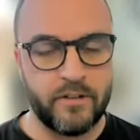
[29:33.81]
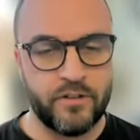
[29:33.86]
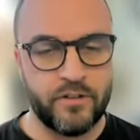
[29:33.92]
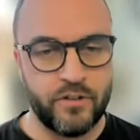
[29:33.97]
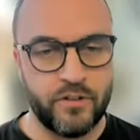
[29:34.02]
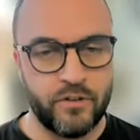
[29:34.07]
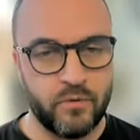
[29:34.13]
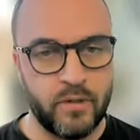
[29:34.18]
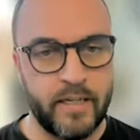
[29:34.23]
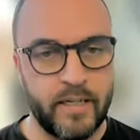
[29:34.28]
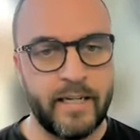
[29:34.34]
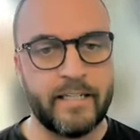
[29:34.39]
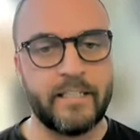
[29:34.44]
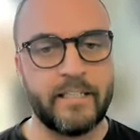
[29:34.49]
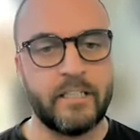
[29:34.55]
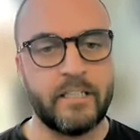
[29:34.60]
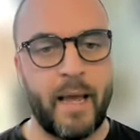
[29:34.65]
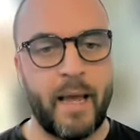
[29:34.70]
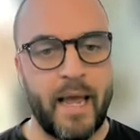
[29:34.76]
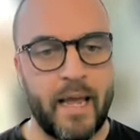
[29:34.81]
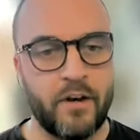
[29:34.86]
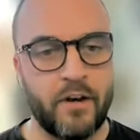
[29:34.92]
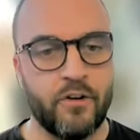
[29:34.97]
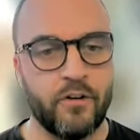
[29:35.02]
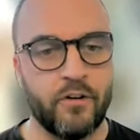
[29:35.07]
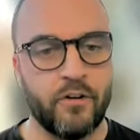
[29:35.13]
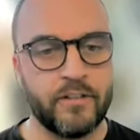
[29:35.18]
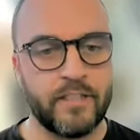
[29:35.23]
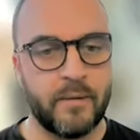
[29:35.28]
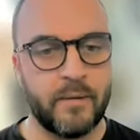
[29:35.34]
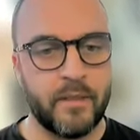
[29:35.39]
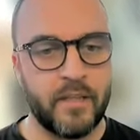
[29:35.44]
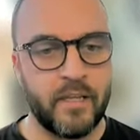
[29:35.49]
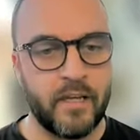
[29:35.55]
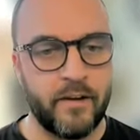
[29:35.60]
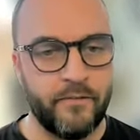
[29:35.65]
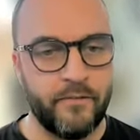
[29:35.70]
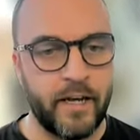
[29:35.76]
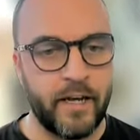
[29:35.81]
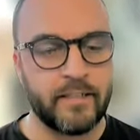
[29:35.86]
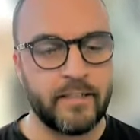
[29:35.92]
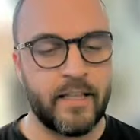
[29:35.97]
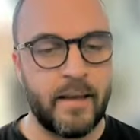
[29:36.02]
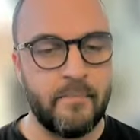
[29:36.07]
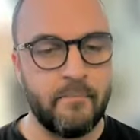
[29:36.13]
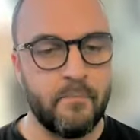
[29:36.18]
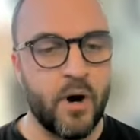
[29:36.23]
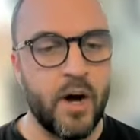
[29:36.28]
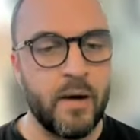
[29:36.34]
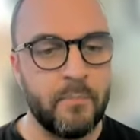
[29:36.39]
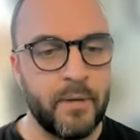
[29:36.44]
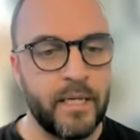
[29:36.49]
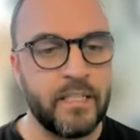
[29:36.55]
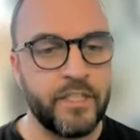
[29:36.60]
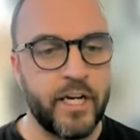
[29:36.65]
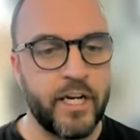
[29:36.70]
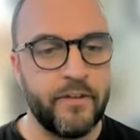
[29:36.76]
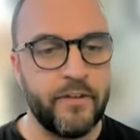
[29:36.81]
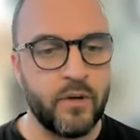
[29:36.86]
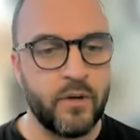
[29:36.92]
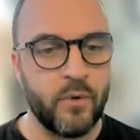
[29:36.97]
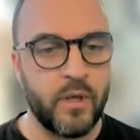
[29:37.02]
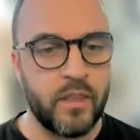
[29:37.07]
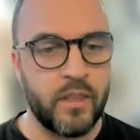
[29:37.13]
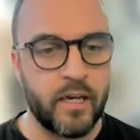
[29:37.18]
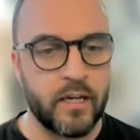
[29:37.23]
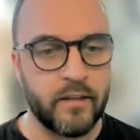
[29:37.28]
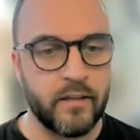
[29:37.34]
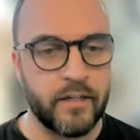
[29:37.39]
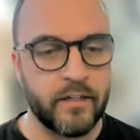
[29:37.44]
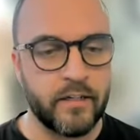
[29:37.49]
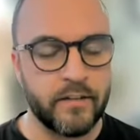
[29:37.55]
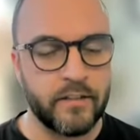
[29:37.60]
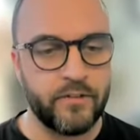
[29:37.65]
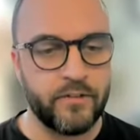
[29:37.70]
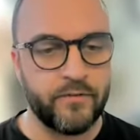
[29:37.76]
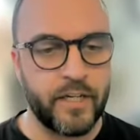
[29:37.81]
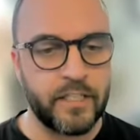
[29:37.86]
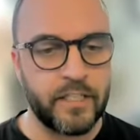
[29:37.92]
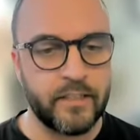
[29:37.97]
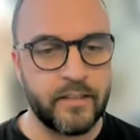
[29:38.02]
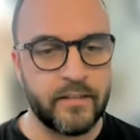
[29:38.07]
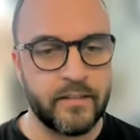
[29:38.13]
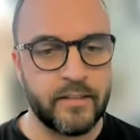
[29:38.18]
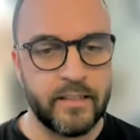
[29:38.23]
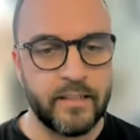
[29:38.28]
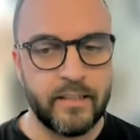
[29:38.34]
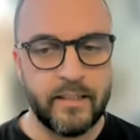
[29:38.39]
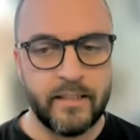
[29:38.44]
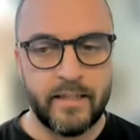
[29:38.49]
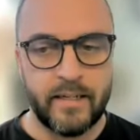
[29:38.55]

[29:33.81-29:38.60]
to expand on some of the effects that they might be achieving with their clinical interventions.